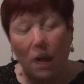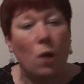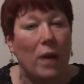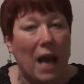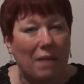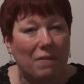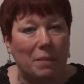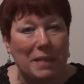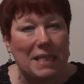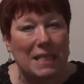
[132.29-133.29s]
We have to
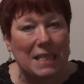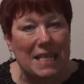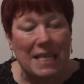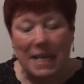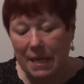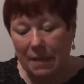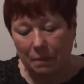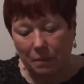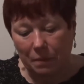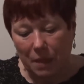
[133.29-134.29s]
be sneaky.
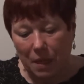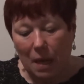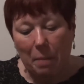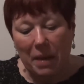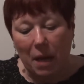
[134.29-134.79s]
Pick